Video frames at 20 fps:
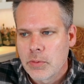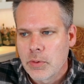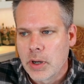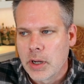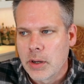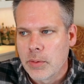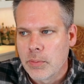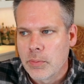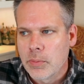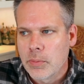
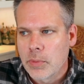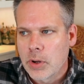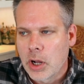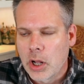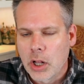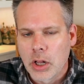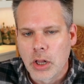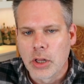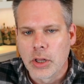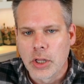um,
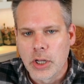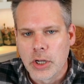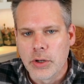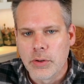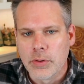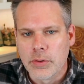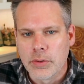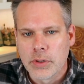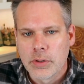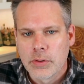all
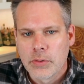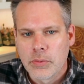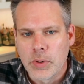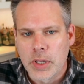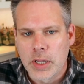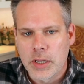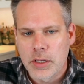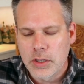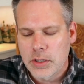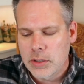alone
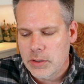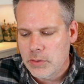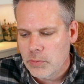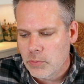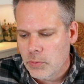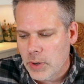when yeah.